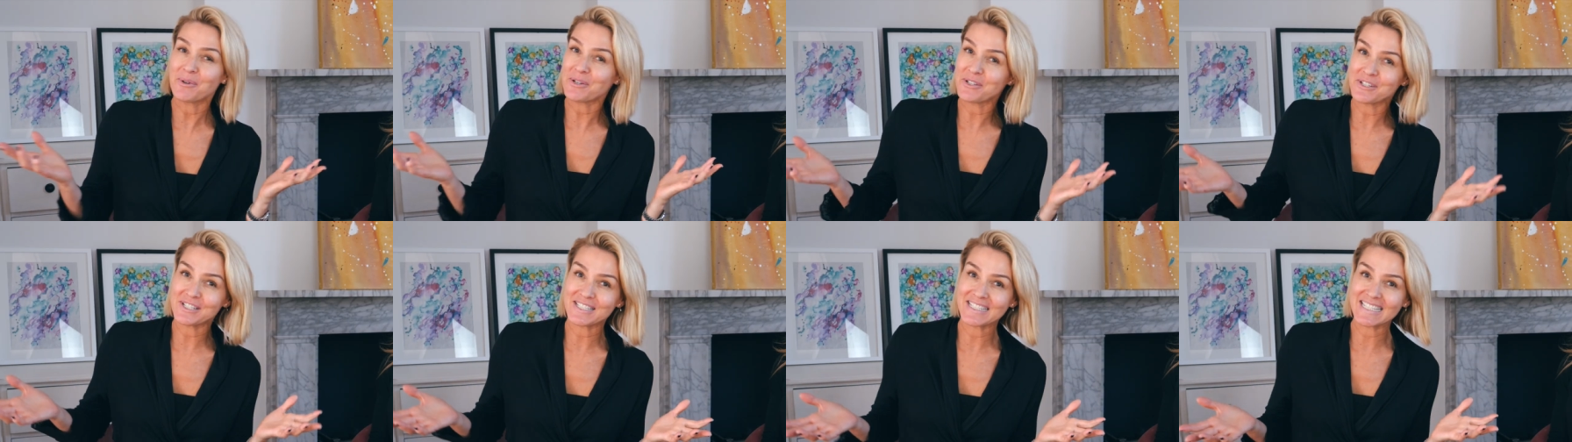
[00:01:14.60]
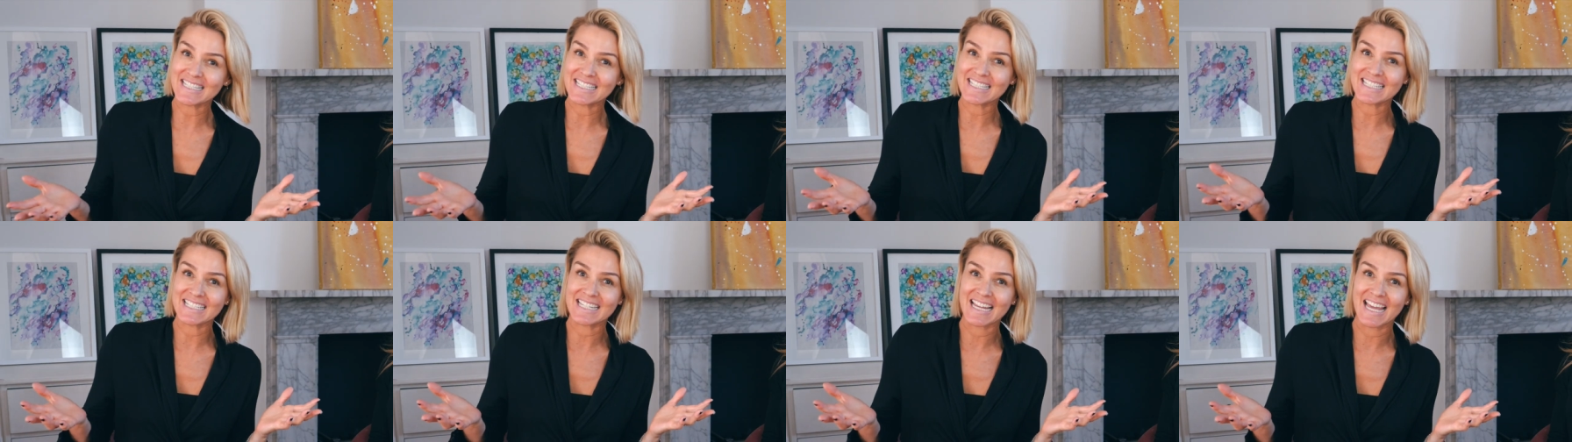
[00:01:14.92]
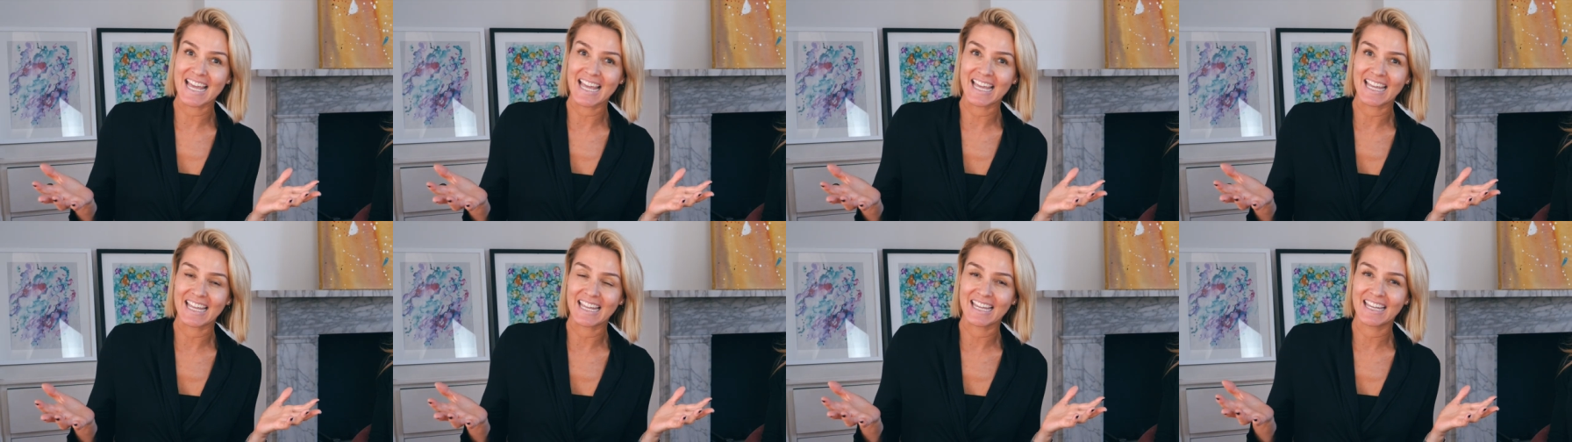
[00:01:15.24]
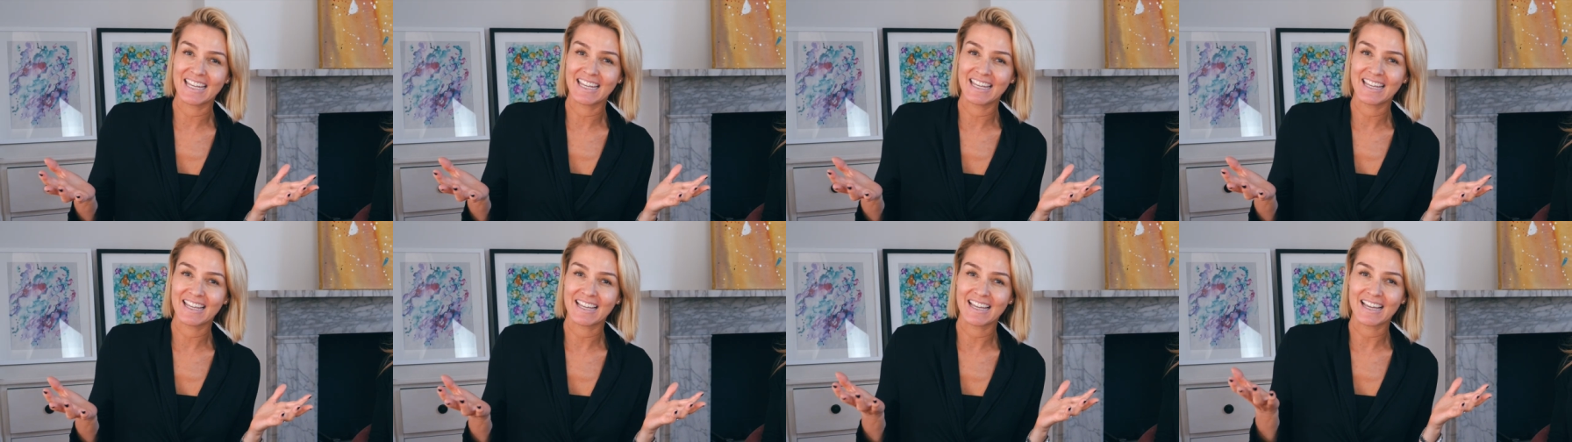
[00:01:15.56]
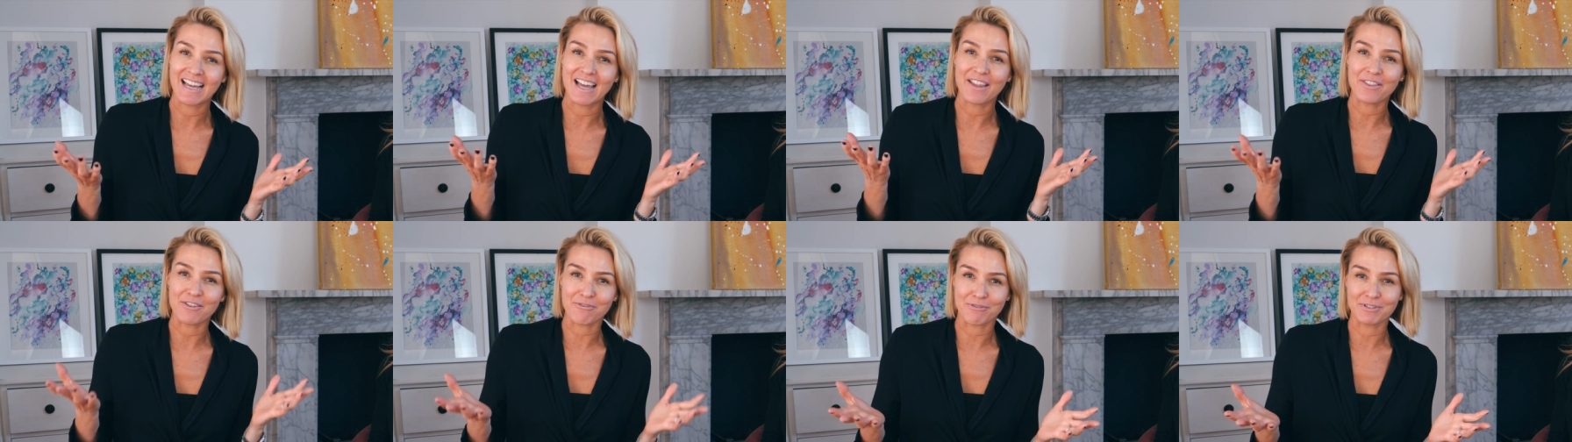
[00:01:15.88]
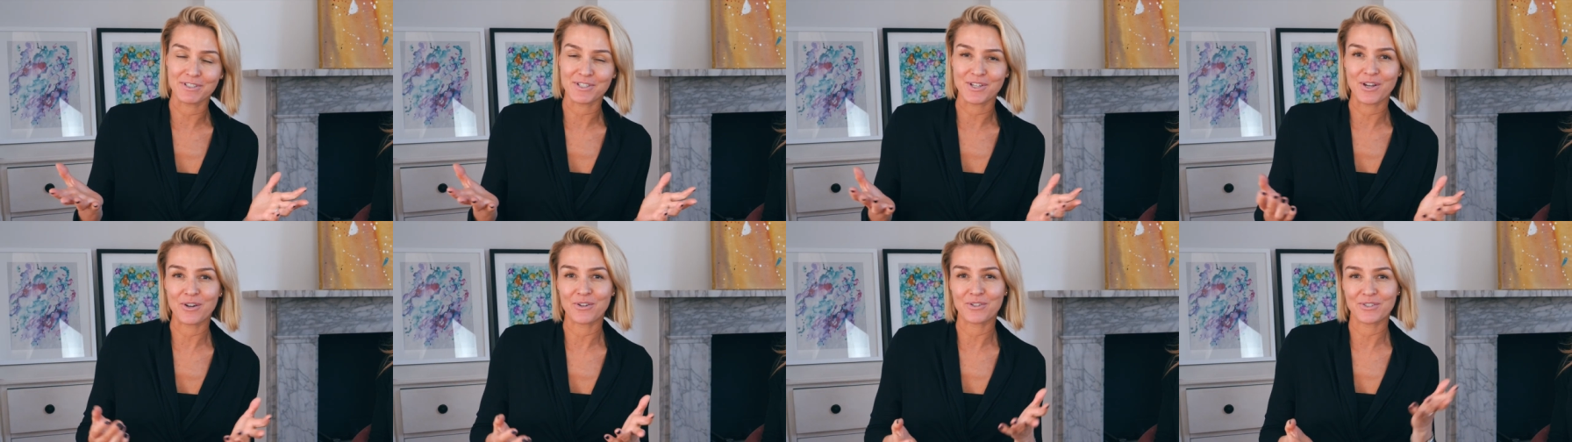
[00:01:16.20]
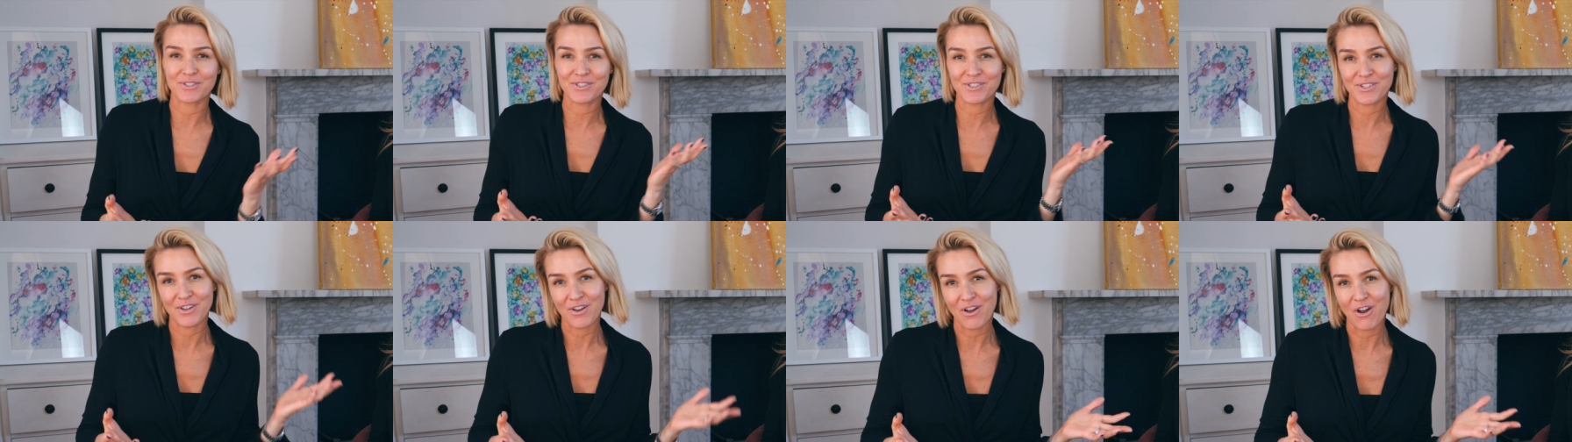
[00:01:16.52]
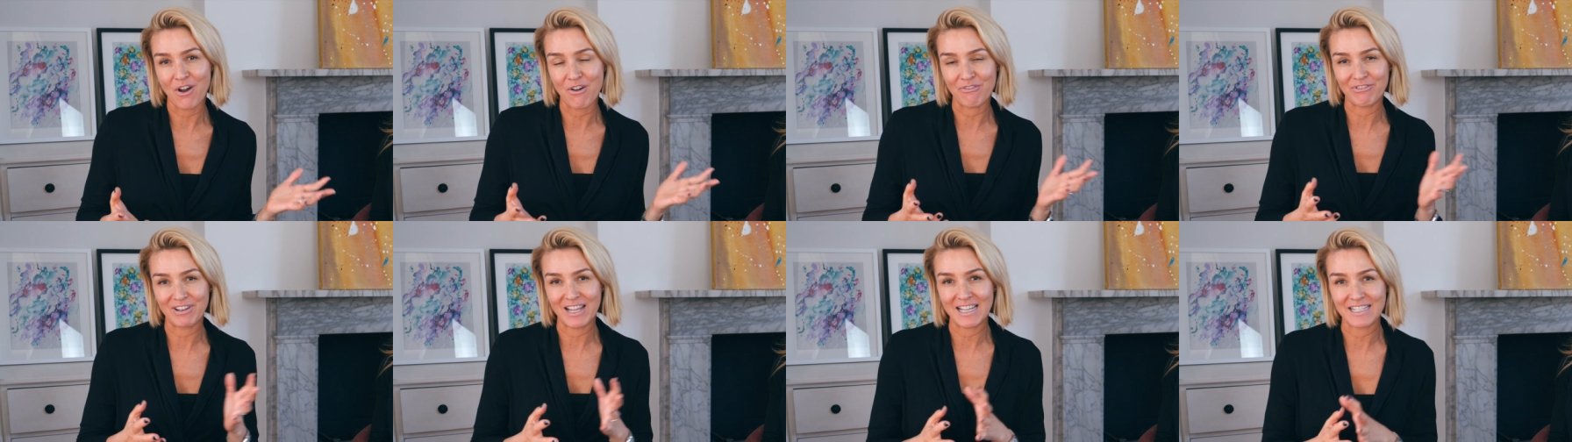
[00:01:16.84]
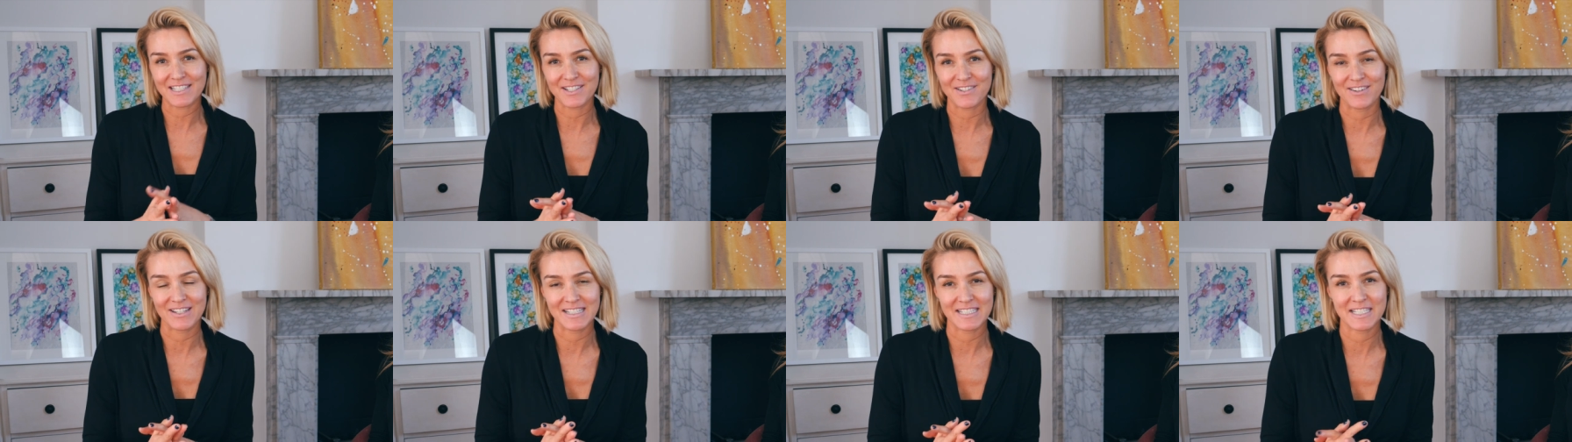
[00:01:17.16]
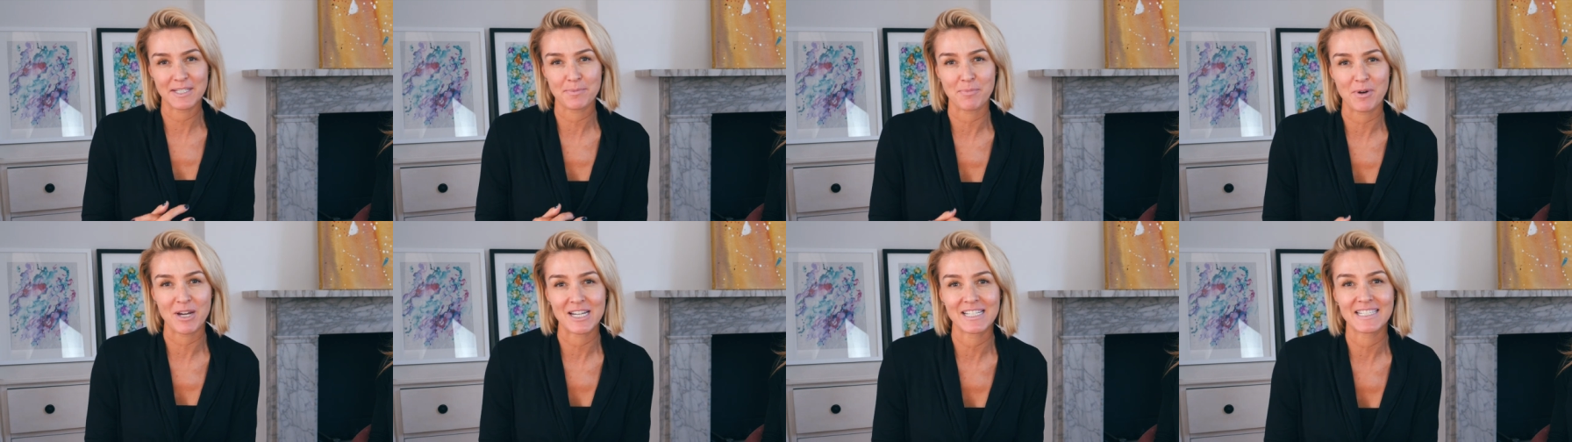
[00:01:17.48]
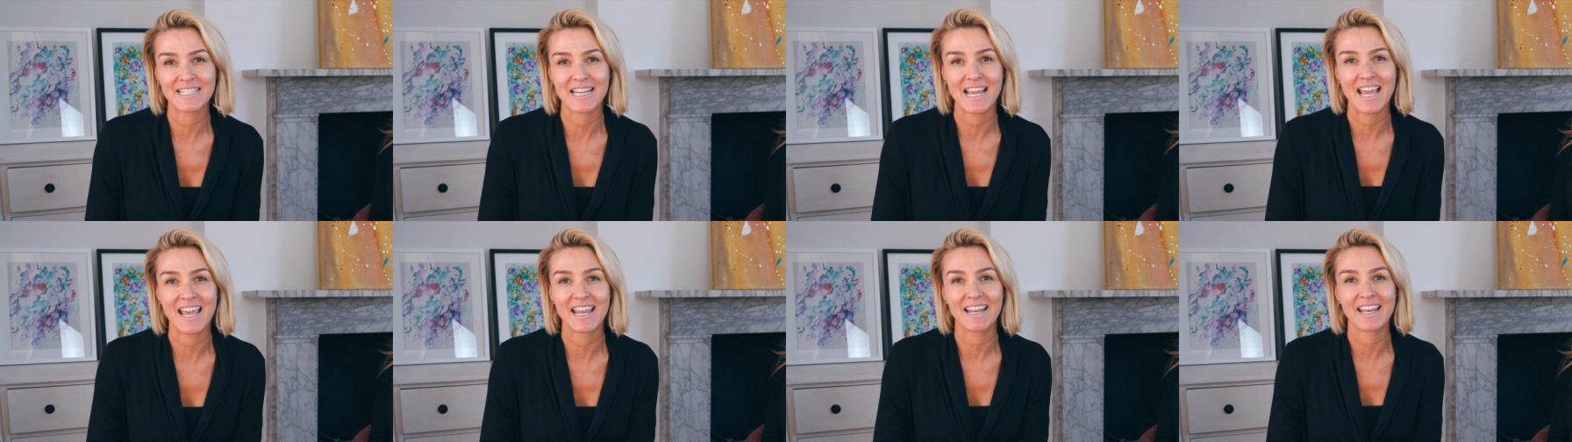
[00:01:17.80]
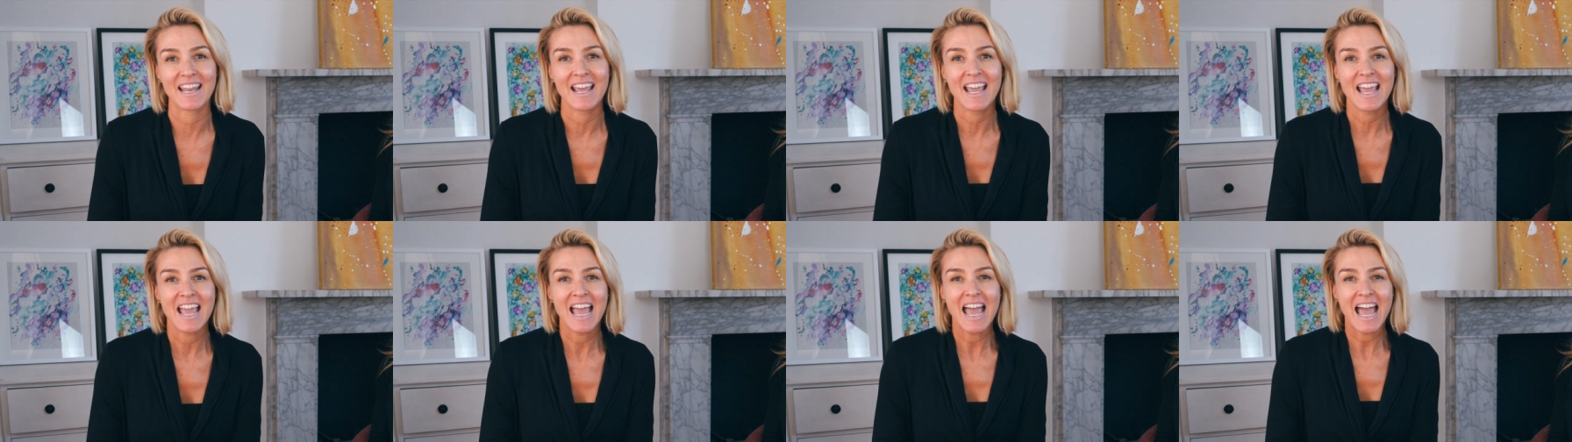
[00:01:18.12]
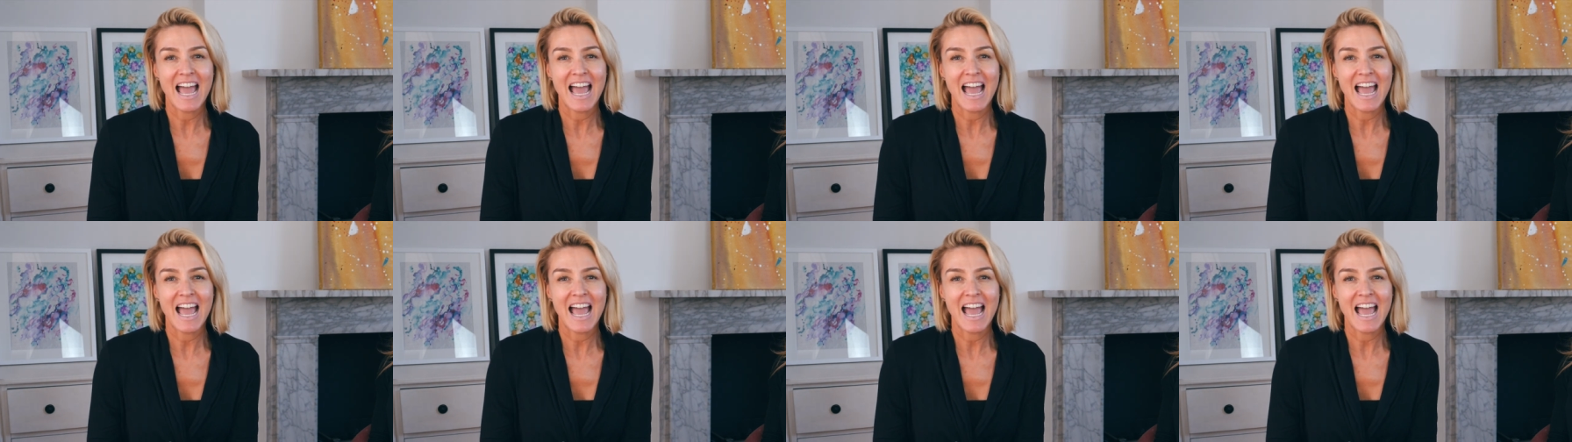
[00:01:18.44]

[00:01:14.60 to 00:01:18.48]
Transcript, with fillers: what you see today are the results of last night's spray tan.